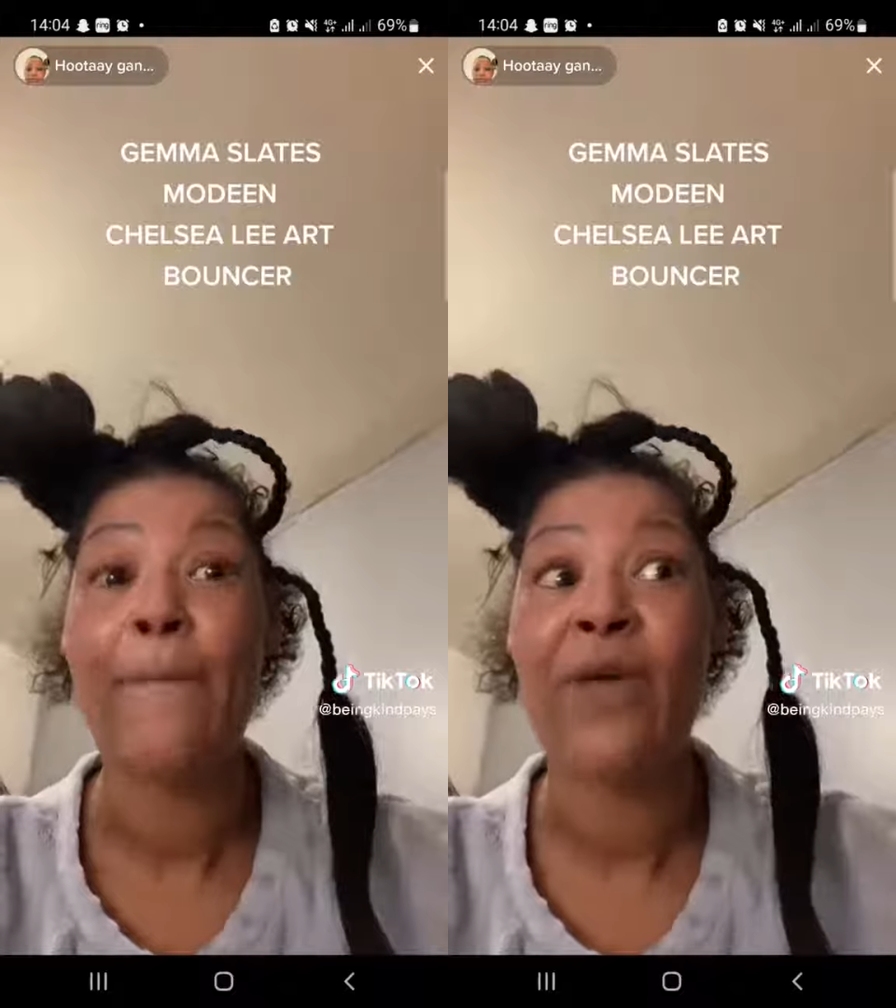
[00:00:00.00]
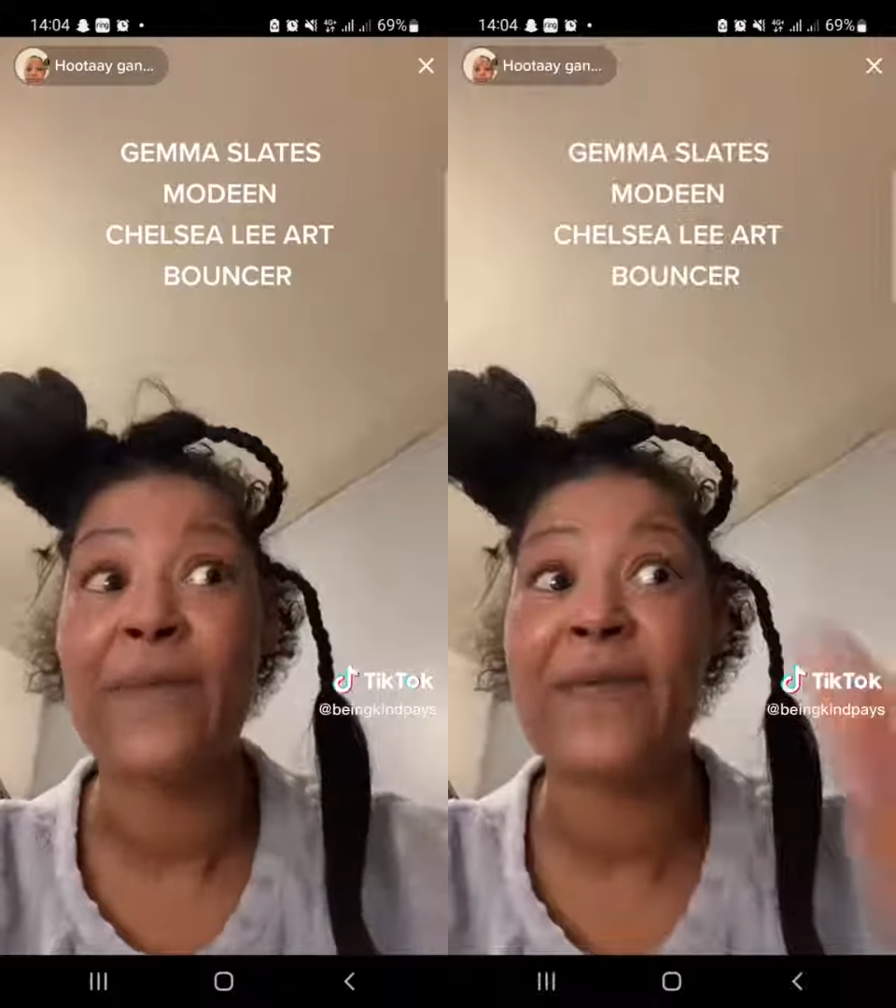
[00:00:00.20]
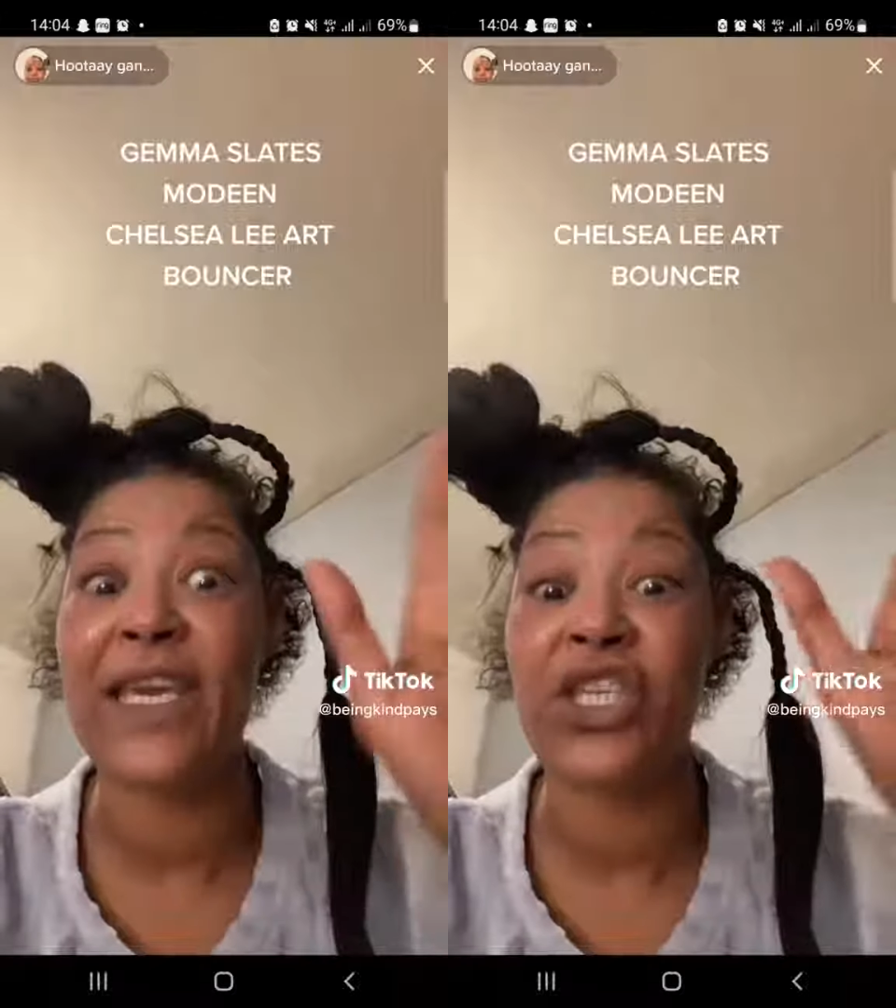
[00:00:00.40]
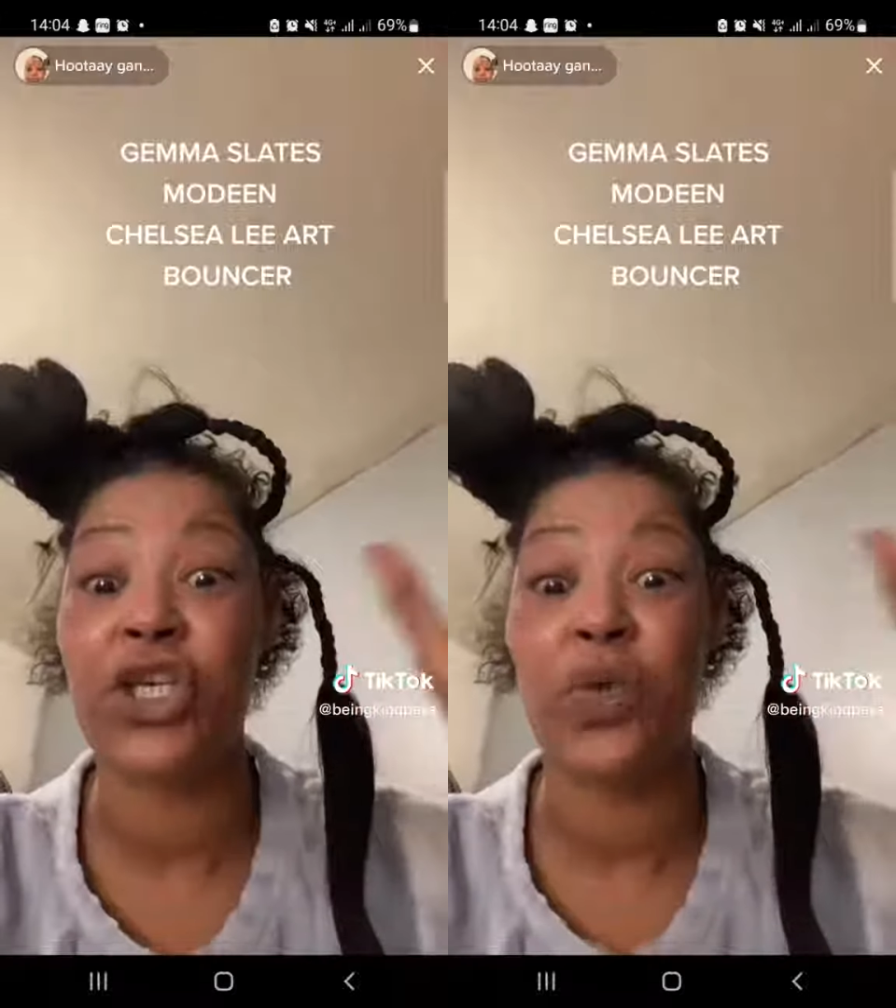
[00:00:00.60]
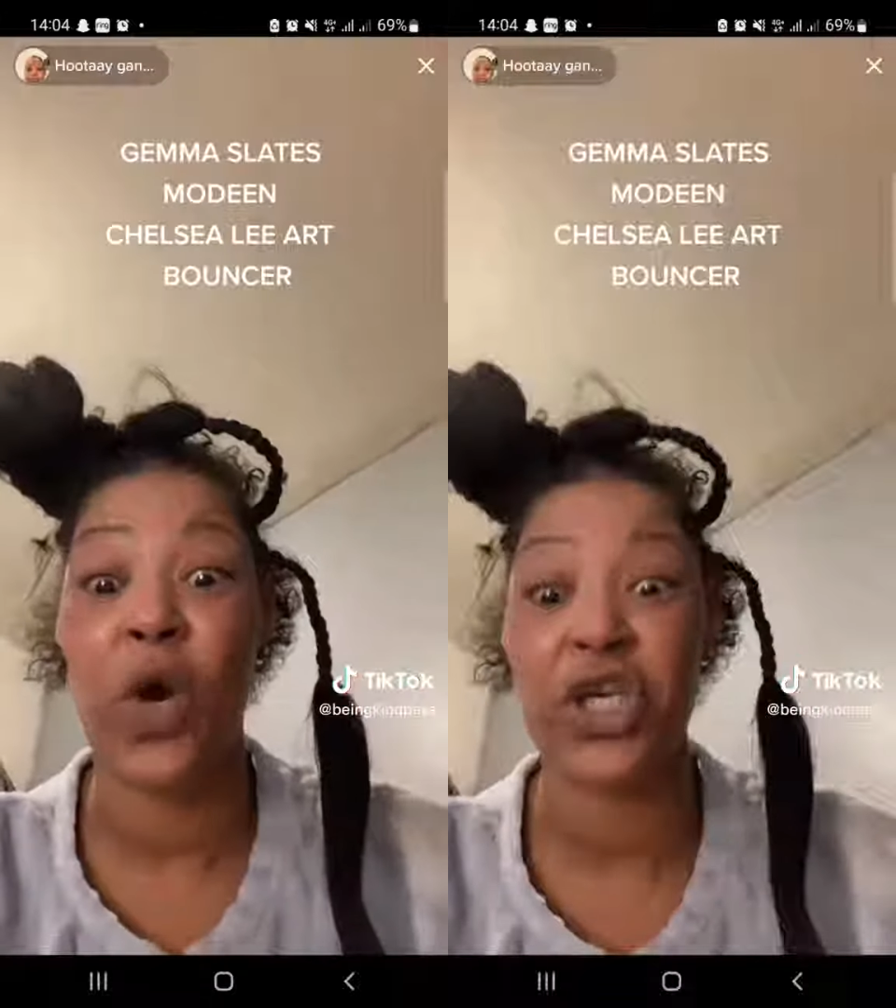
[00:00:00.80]
perhaps he
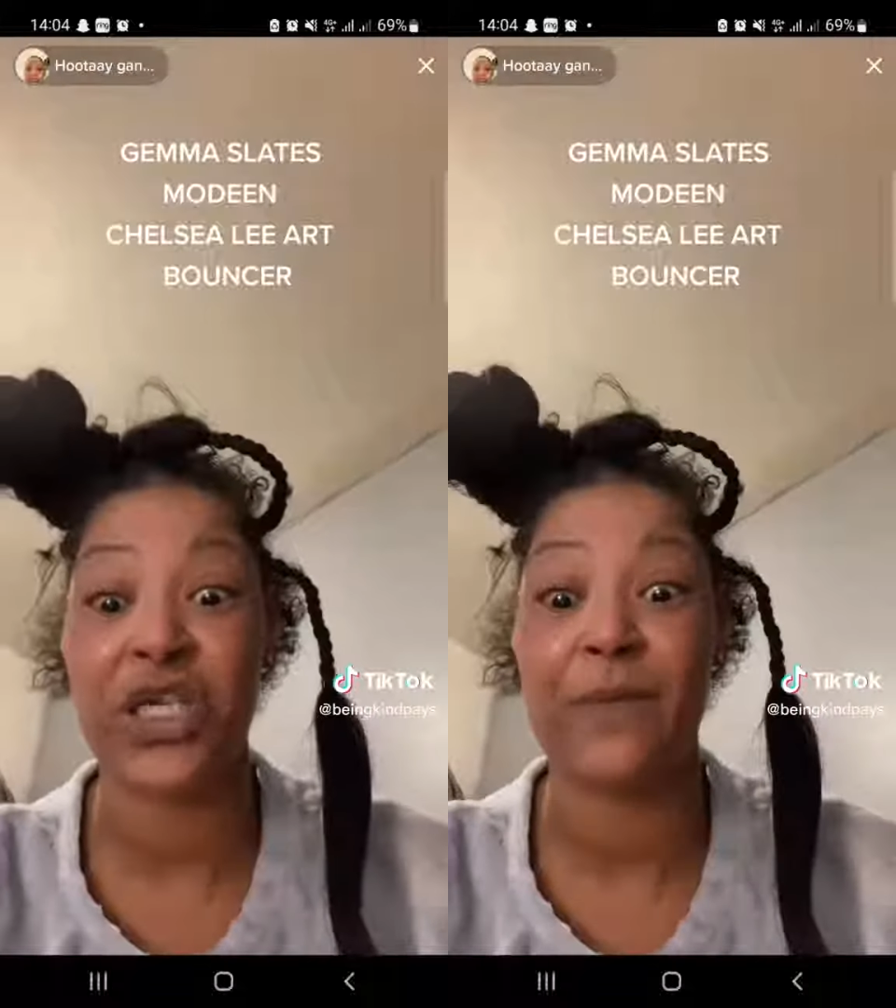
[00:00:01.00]
should have washed